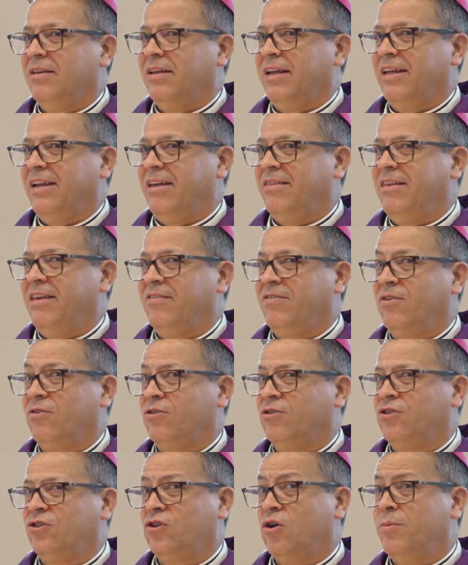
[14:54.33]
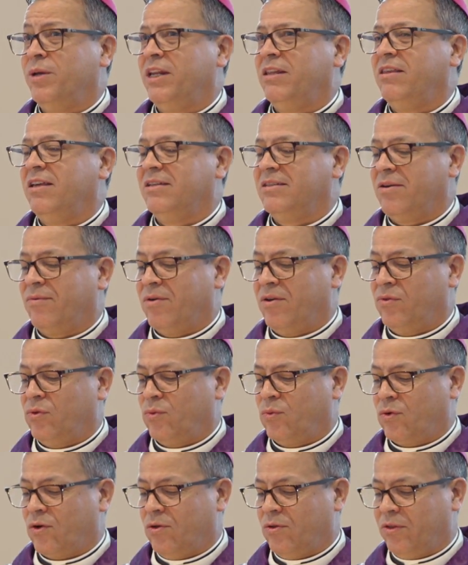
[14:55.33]
And I think there are so many things around the
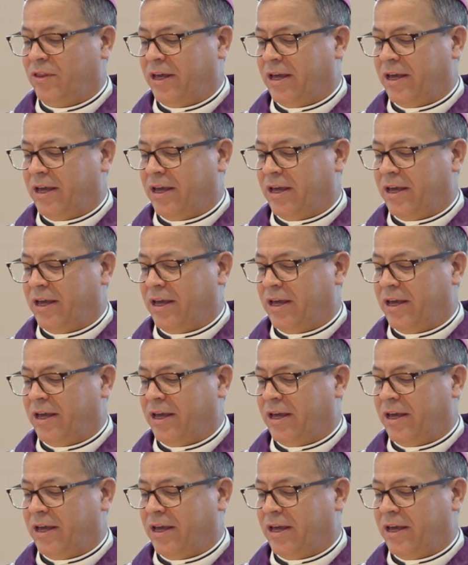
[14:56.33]
world